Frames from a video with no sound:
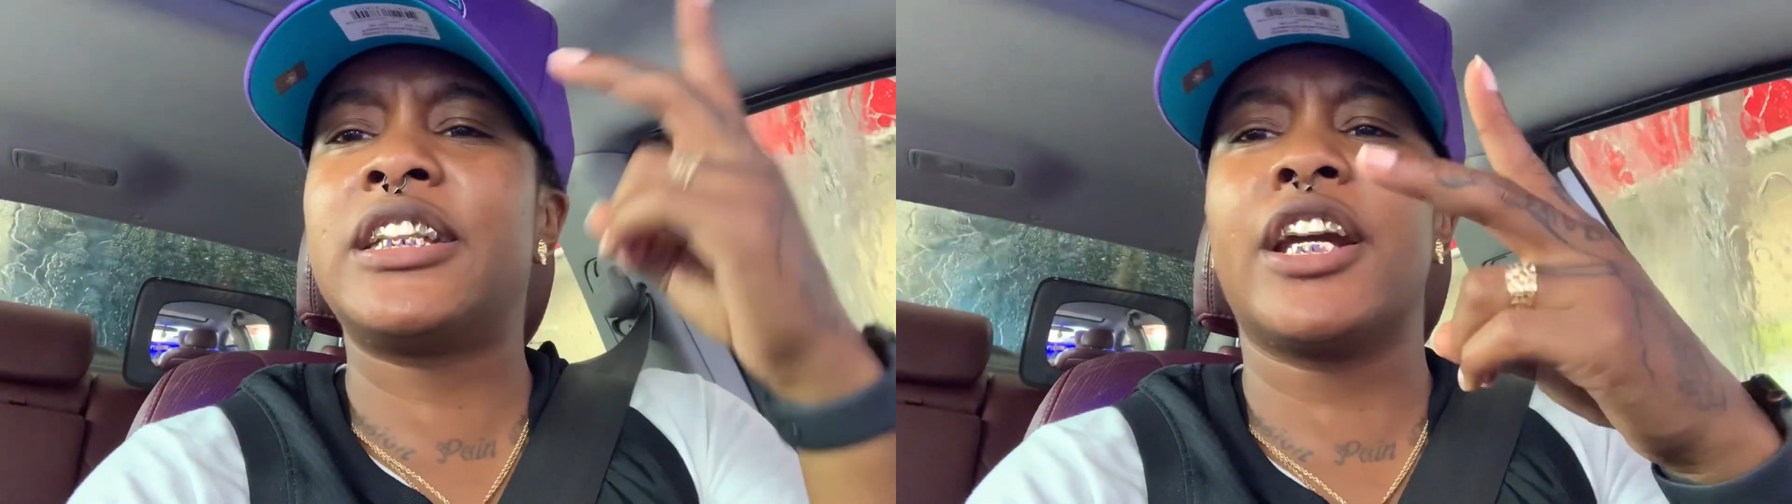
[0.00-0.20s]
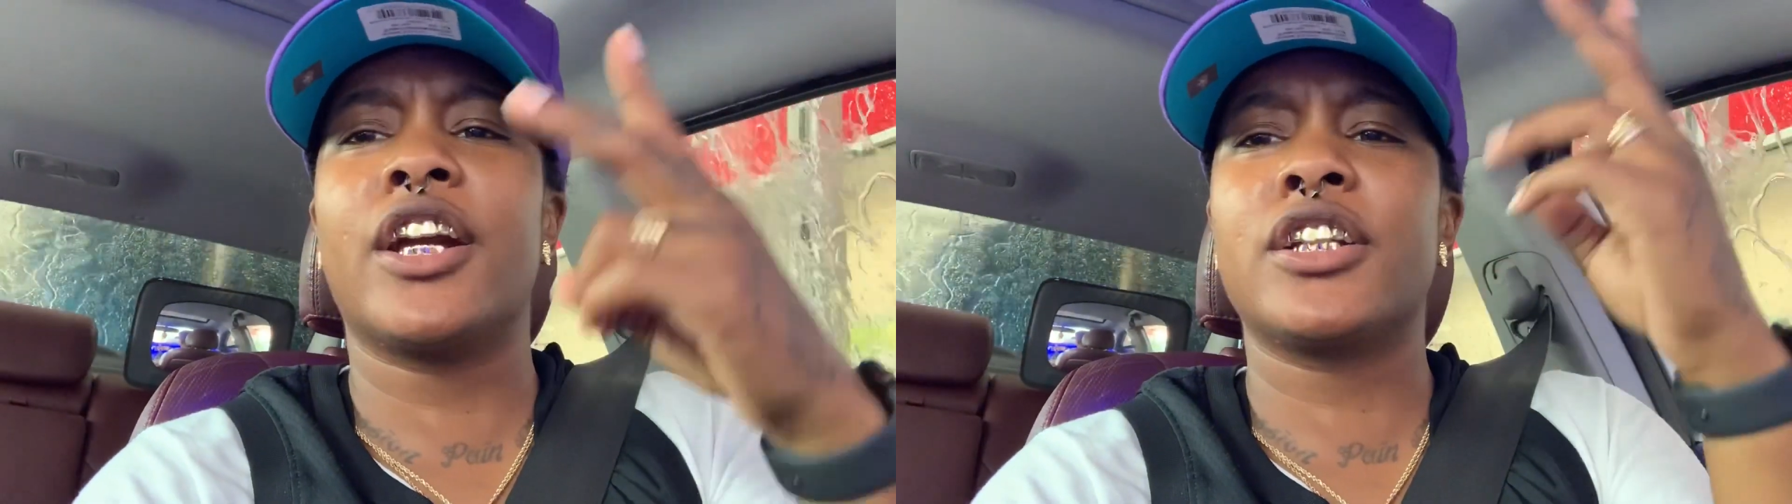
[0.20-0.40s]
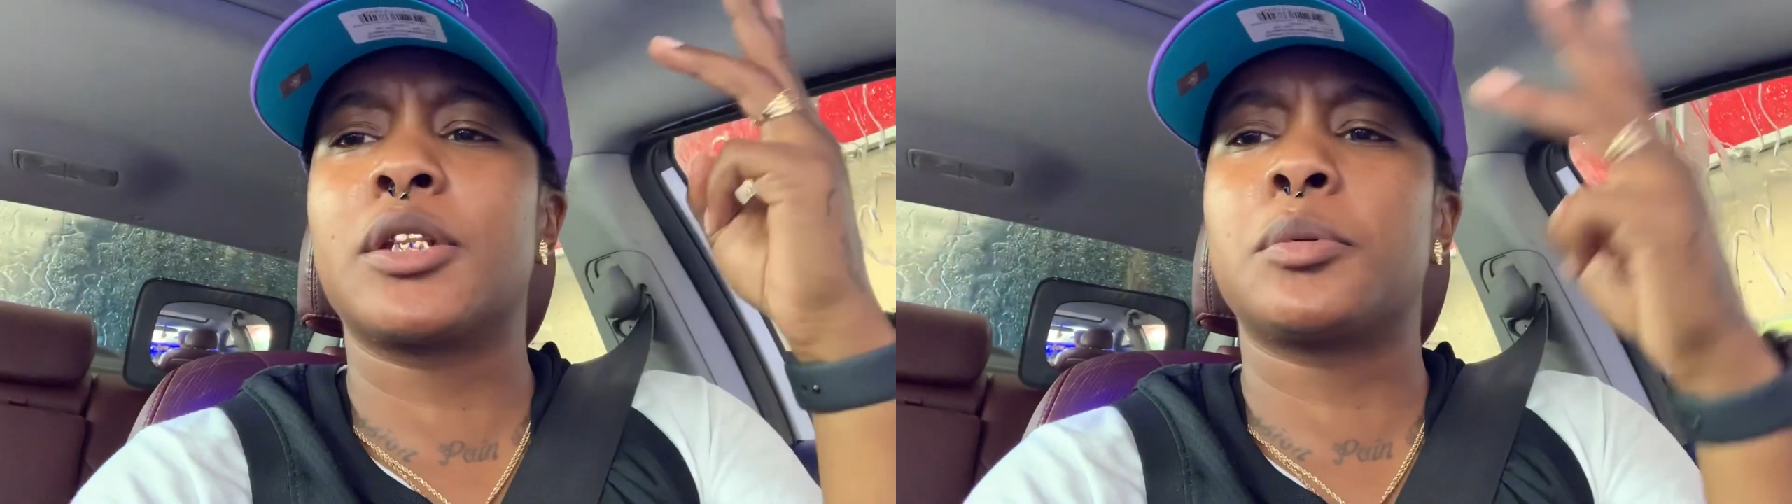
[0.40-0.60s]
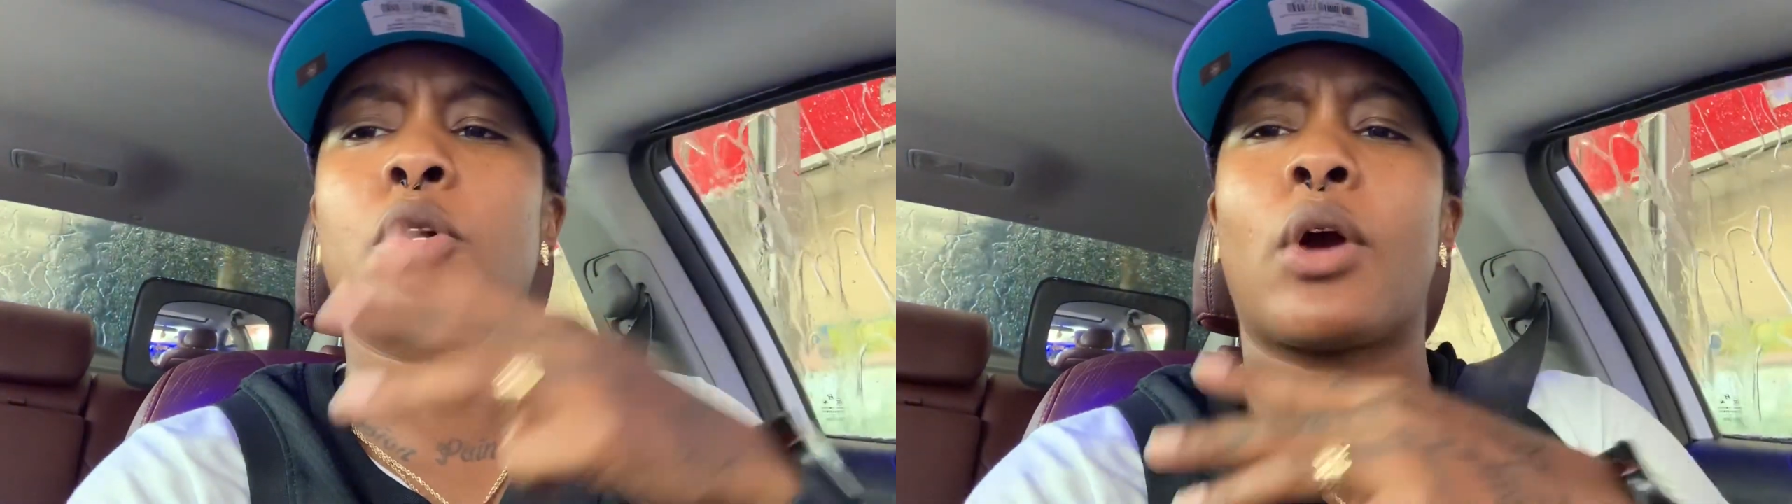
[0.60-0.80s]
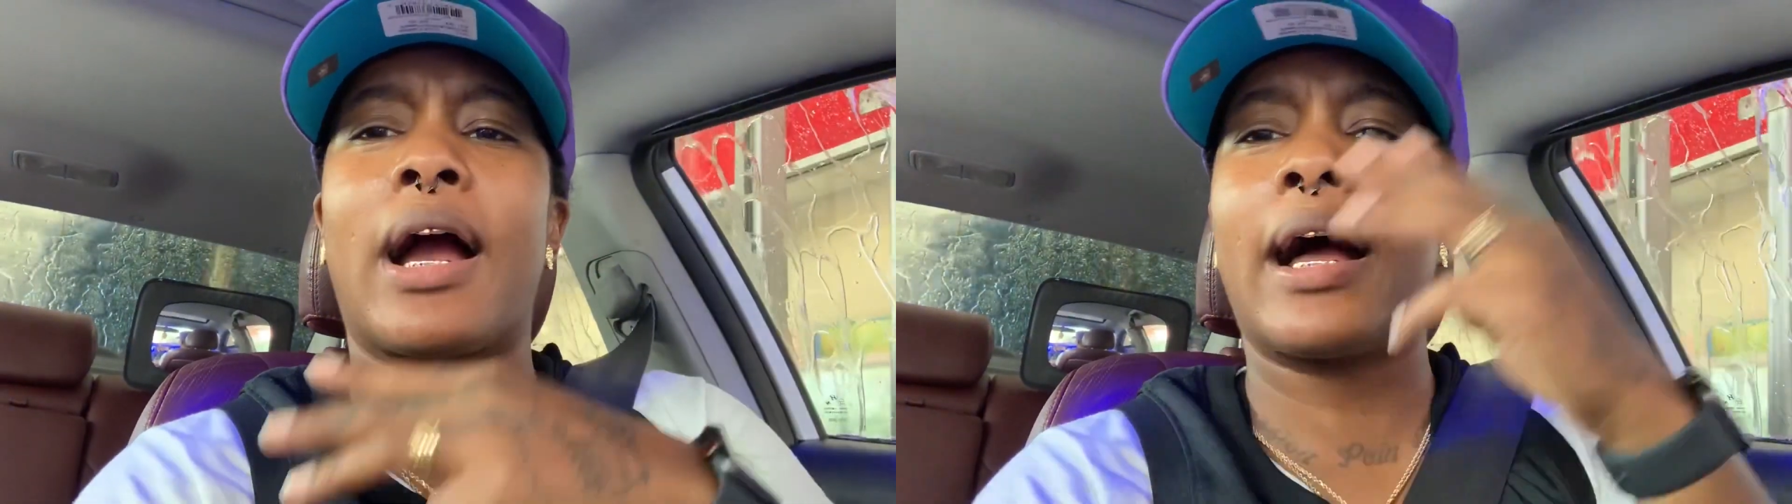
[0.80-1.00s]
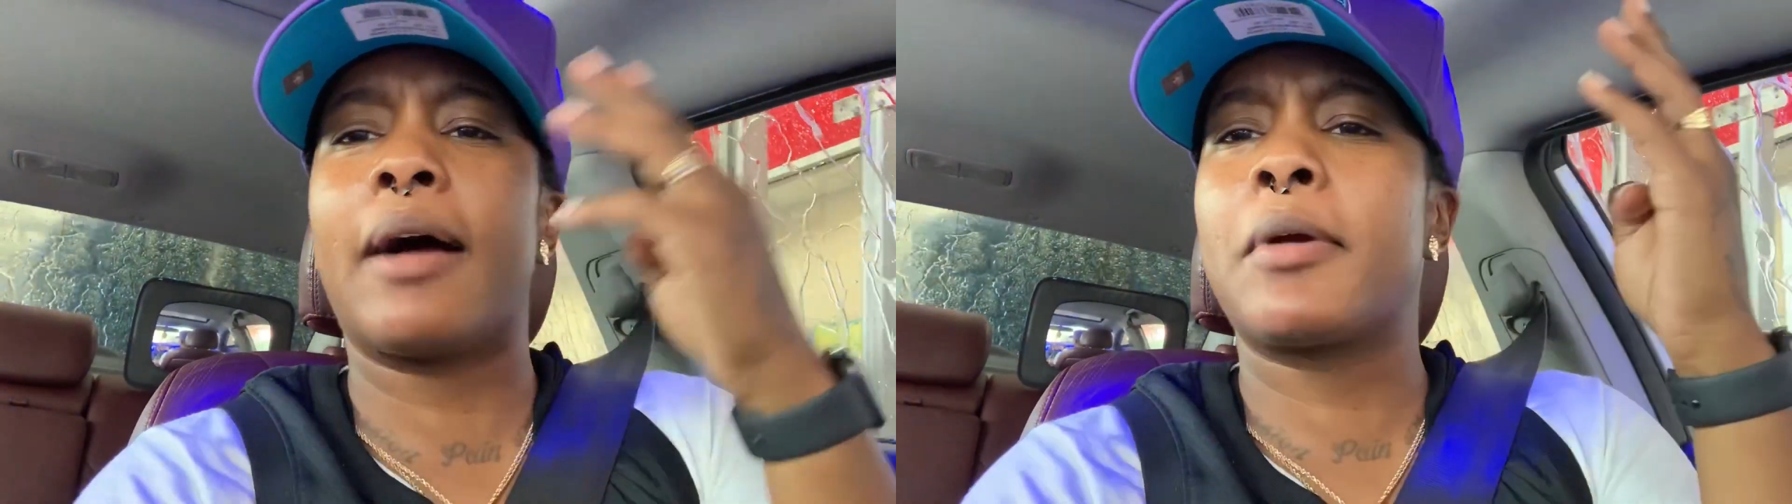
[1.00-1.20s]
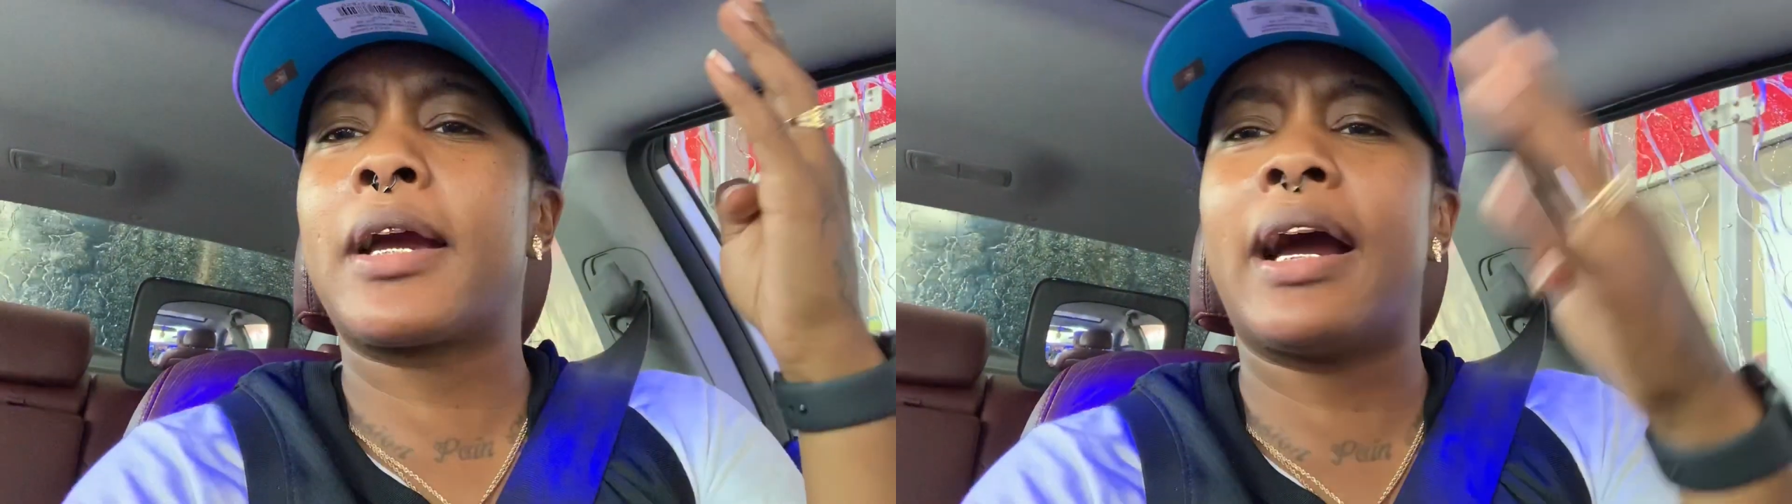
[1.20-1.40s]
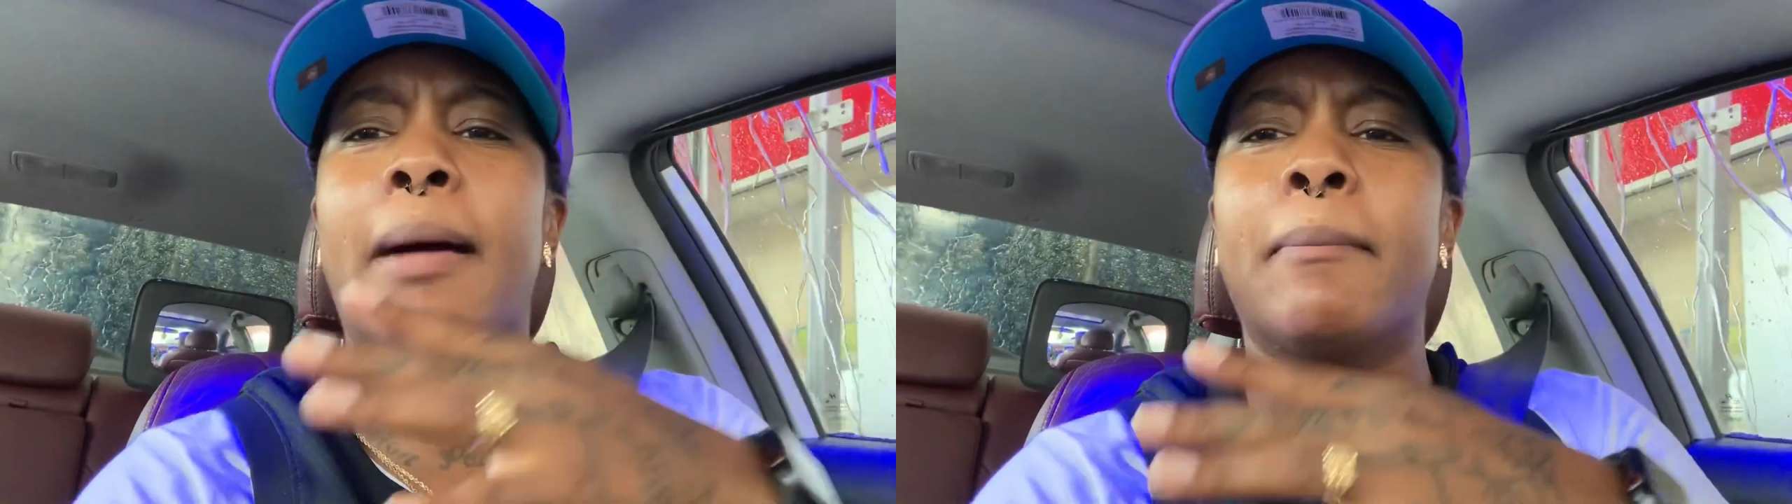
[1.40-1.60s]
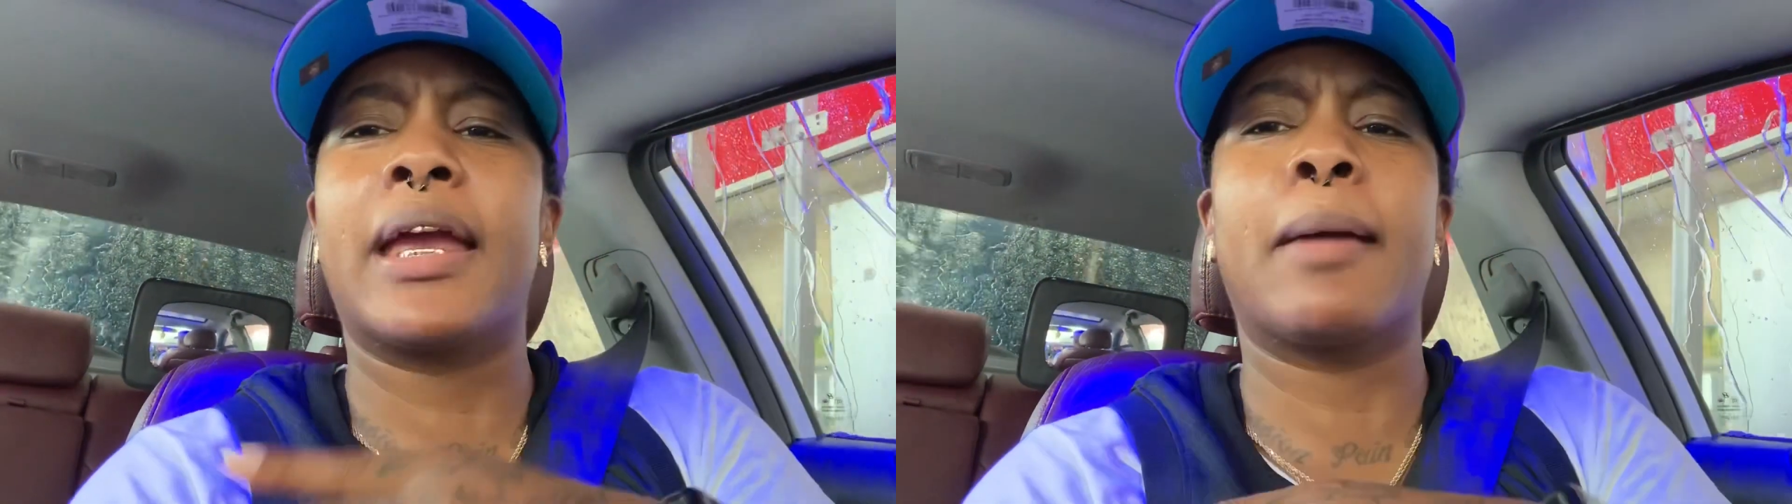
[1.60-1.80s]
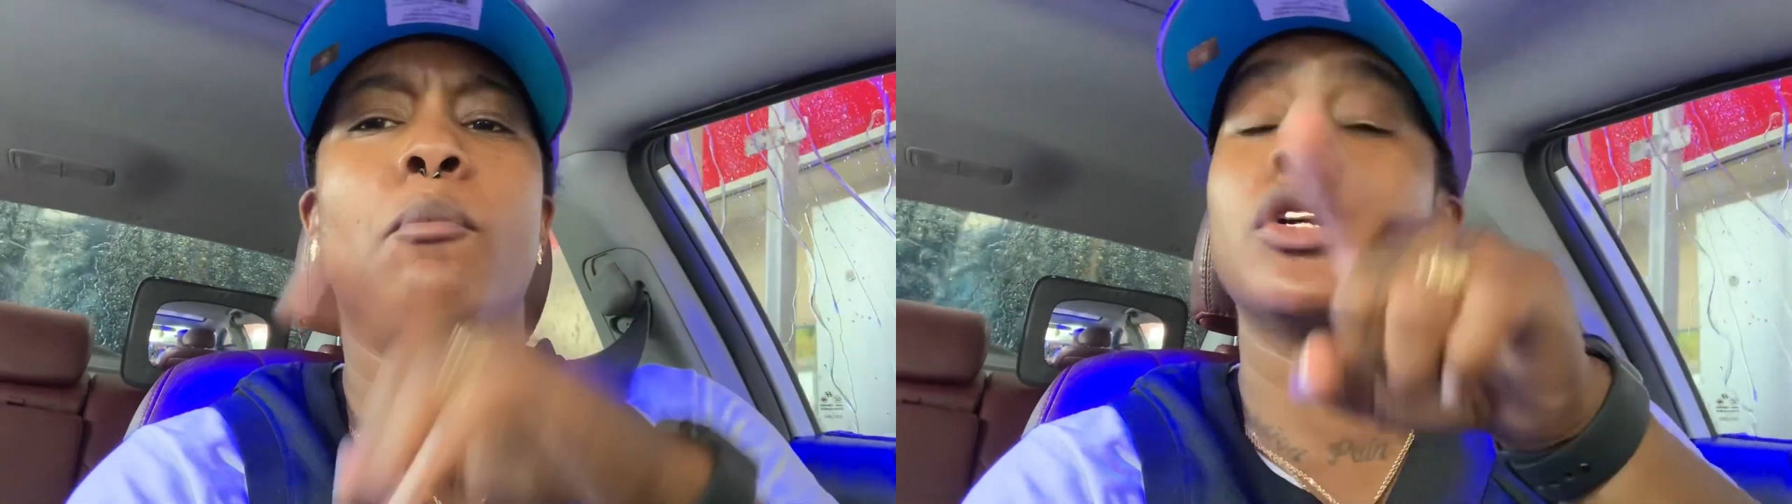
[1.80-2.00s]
share, subscribe, comment.